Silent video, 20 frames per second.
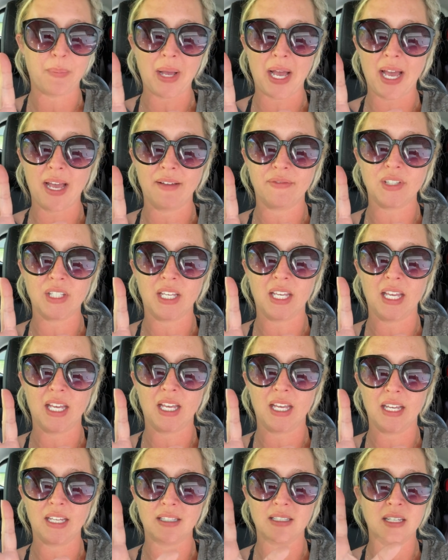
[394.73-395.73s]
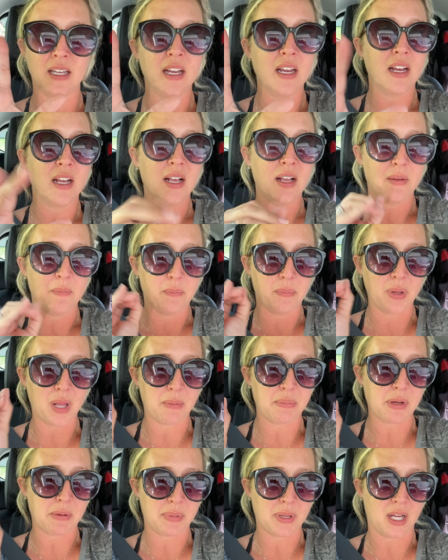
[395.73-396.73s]
I have to hit blah,
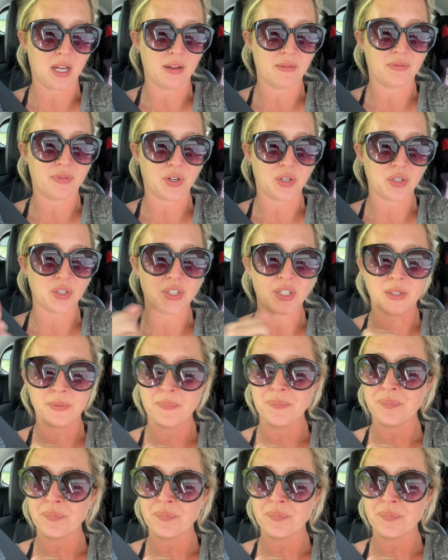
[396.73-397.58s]
blah, blah up first.